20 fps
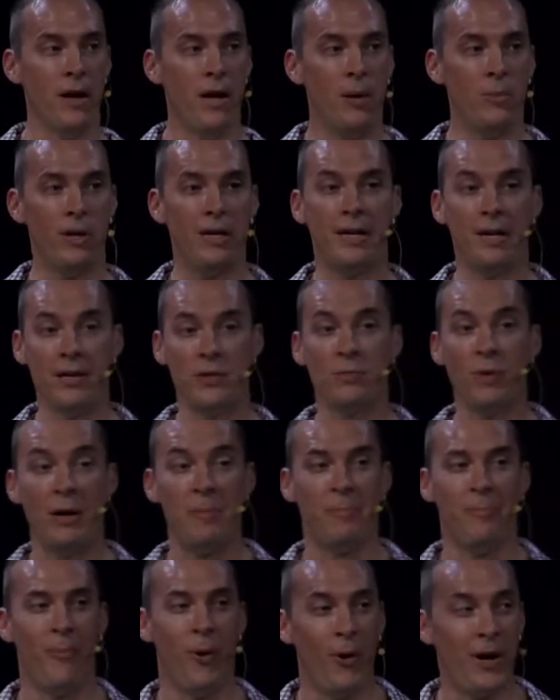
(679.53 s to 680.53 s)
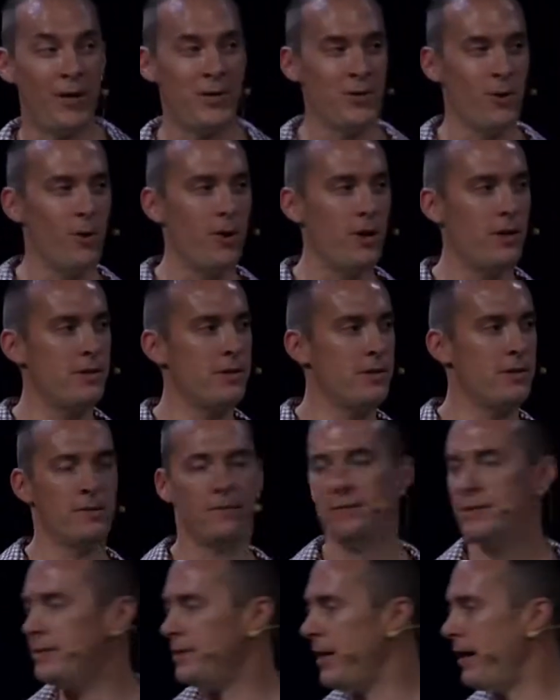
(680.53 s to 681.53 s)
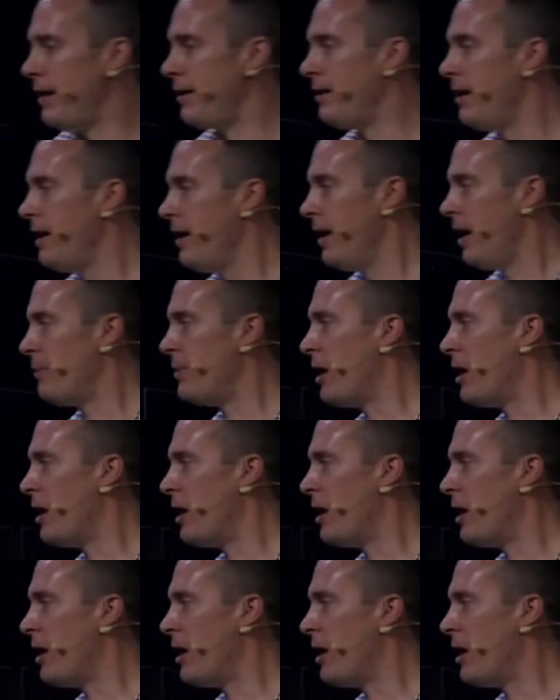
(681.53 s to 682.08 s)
But here's what Boy George said about